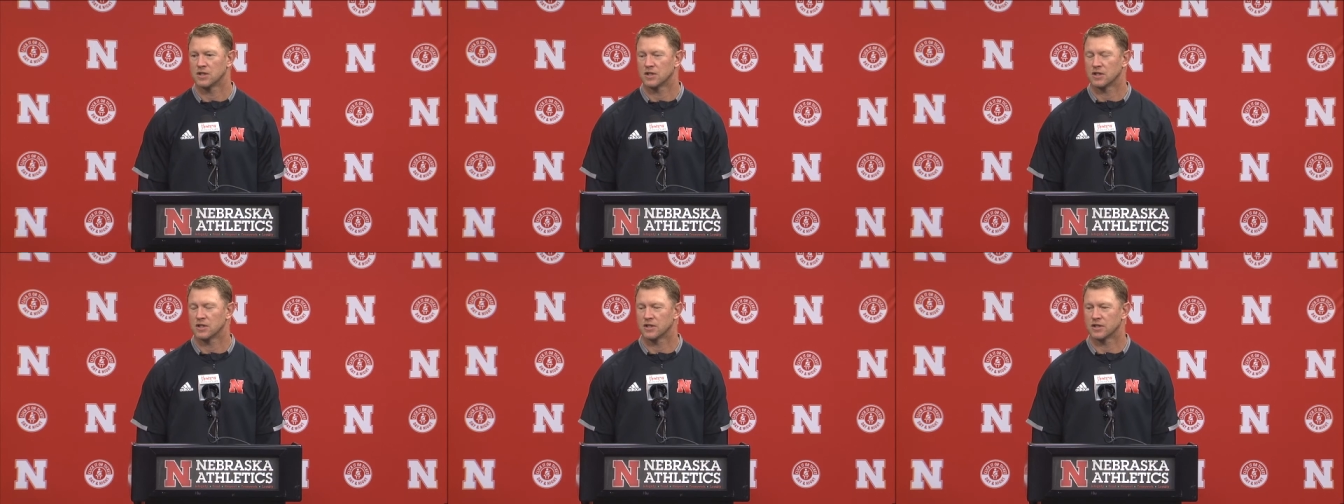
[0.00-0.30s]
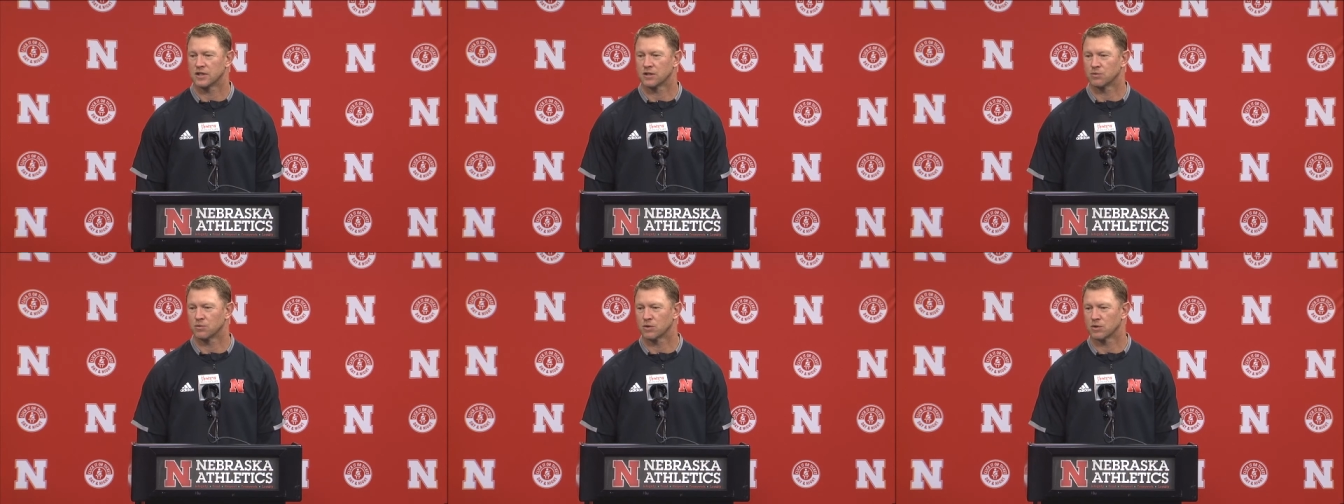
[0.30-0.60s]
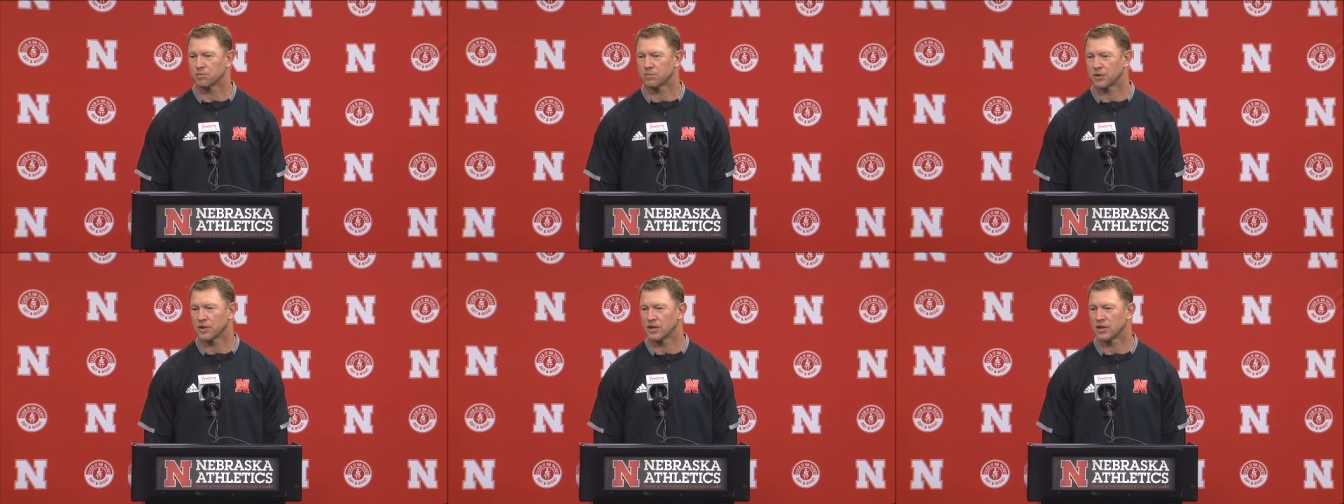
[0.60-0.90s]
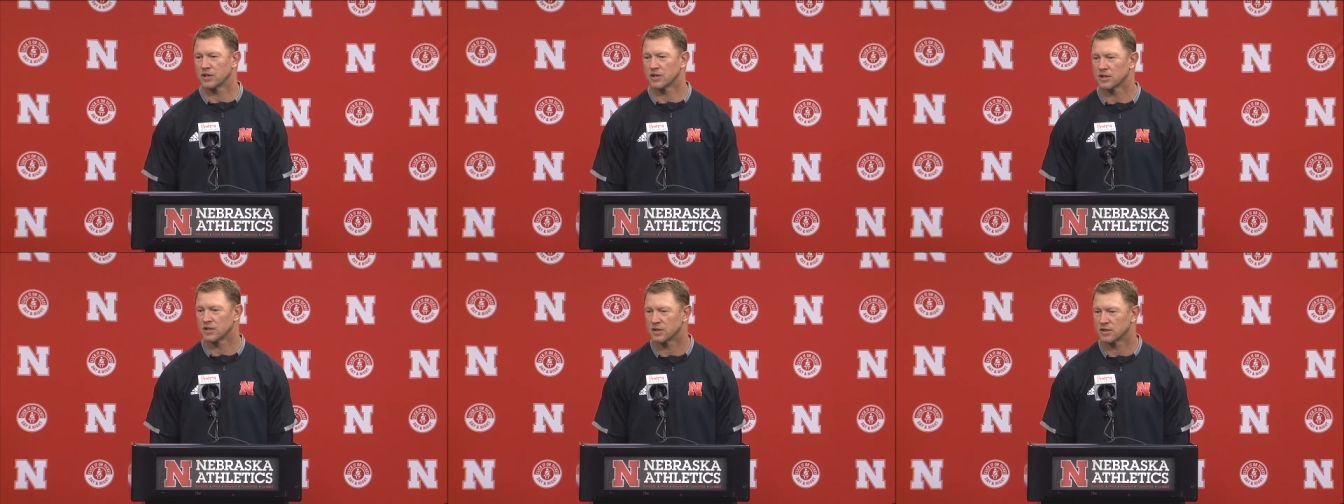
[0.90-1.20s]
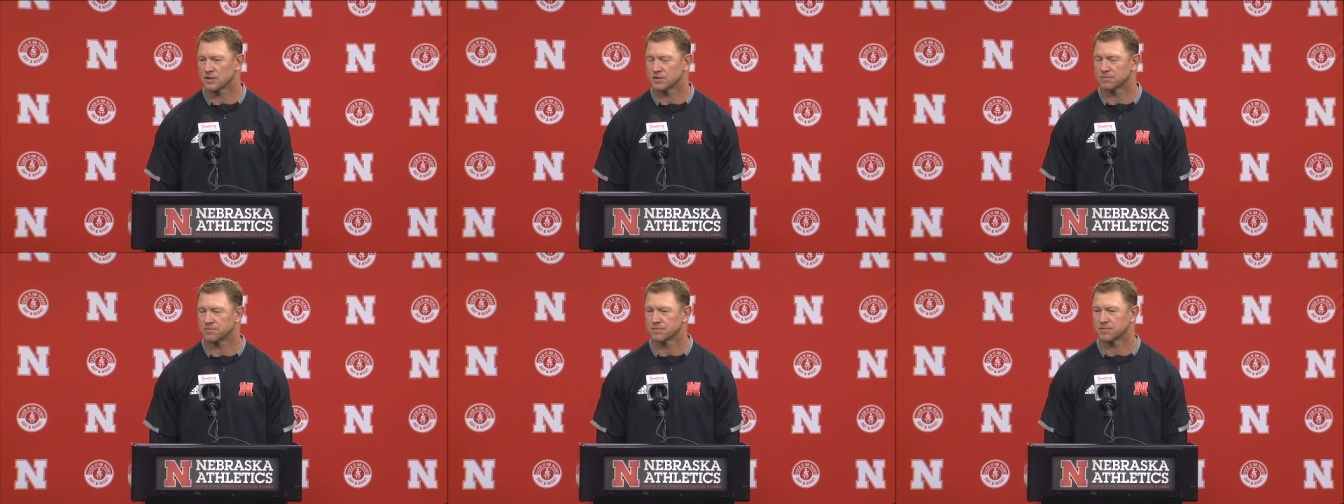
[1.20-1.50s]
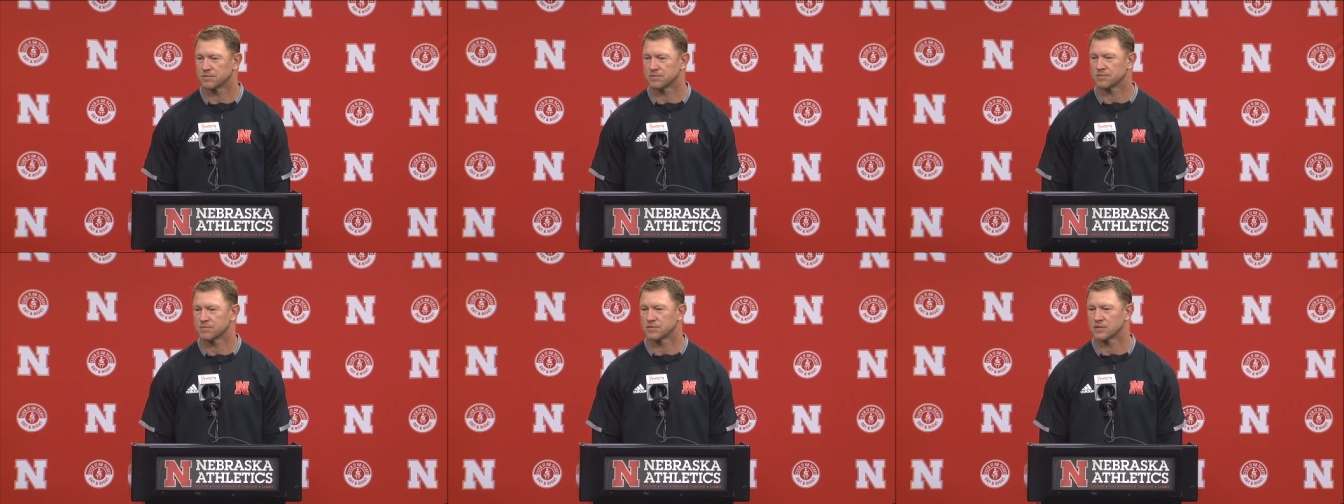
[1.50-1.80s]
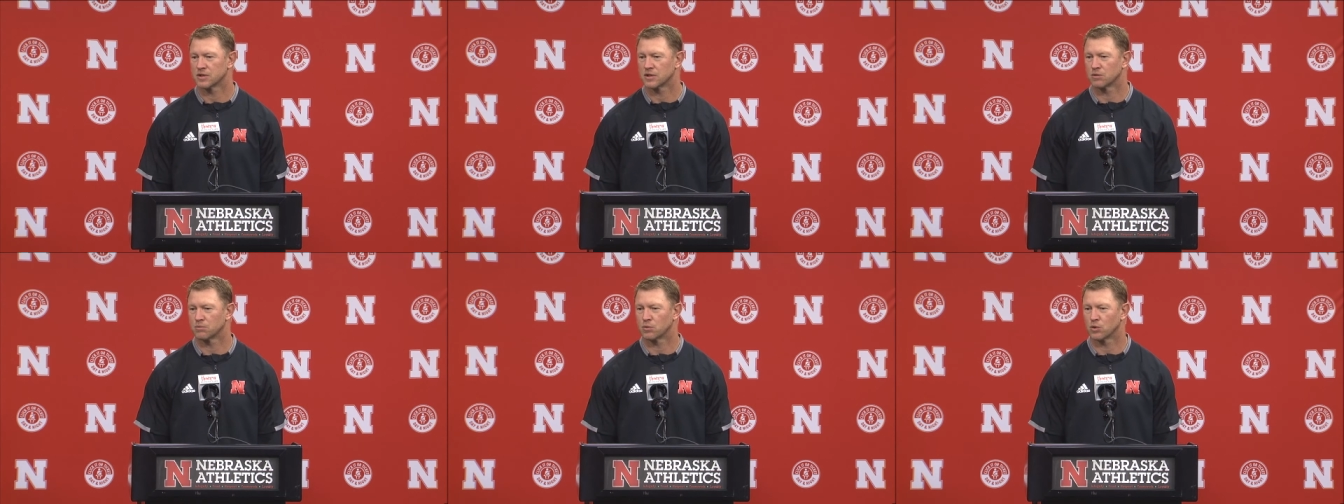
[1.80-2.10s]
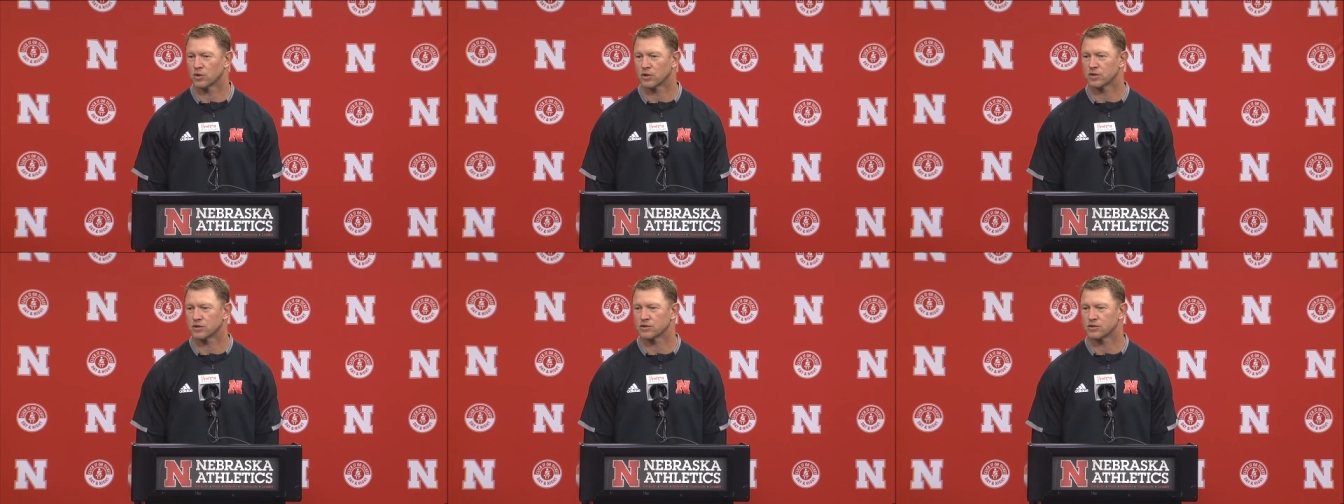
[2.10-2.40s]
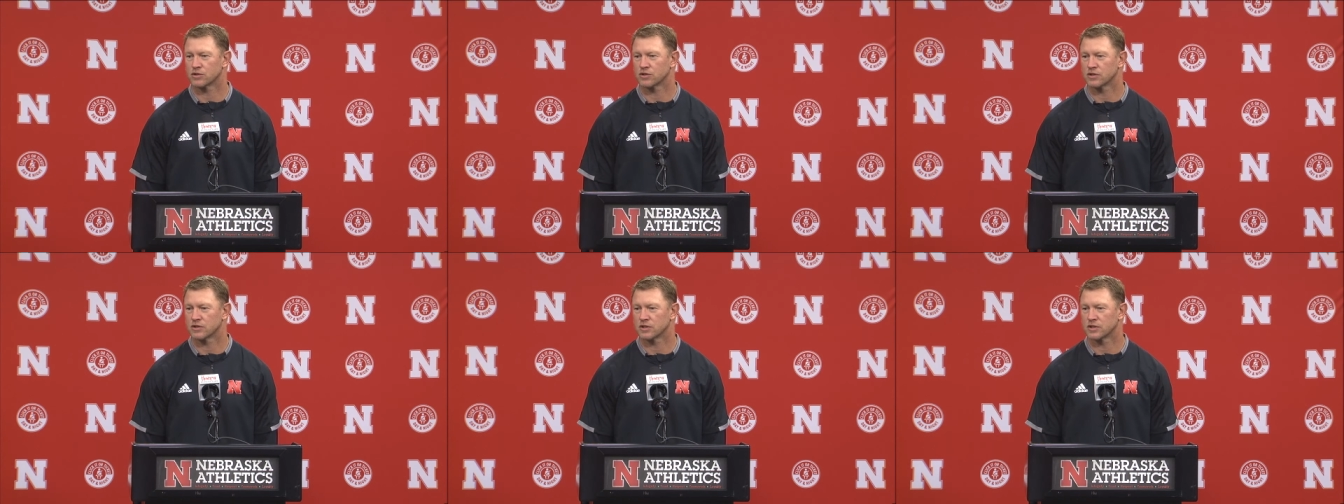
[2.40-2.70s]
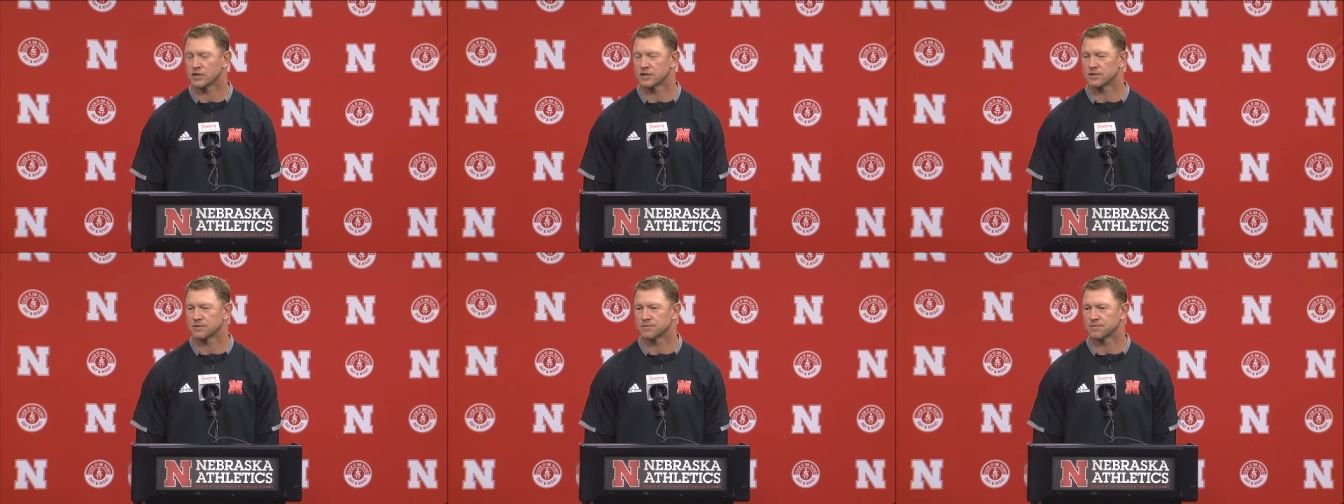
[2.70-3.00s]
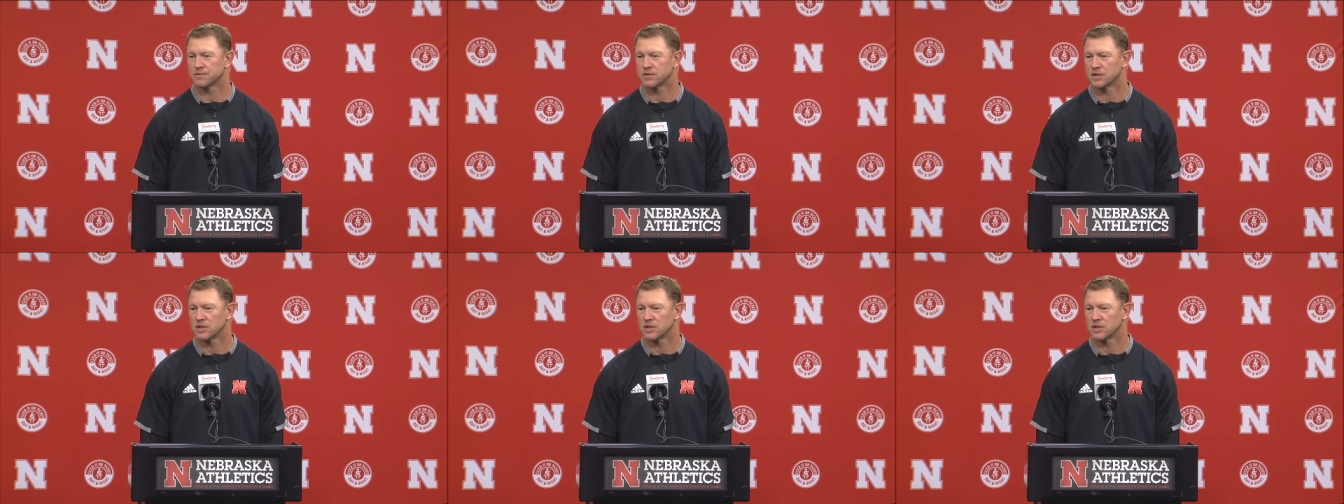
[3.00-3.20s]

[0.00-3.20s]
and then we're playing, uh, you know, Boerkircher and,